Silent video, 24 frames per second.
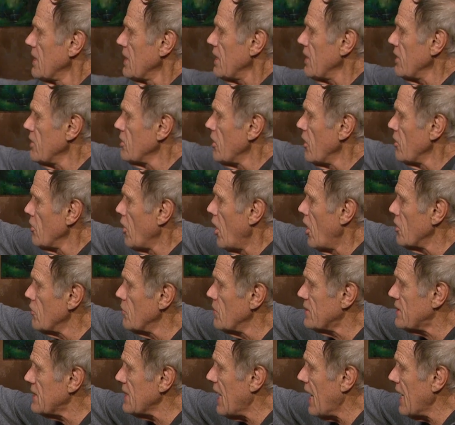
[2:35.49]
And along
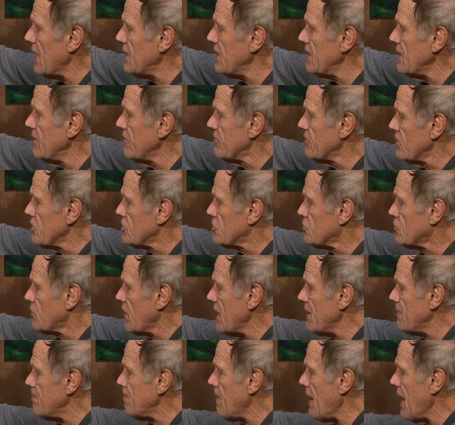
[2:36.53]
with the idea of the
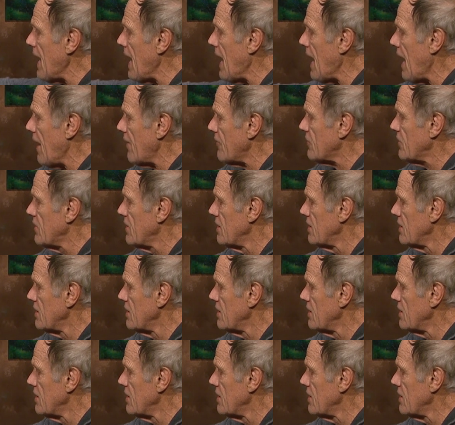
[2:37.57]
straight path,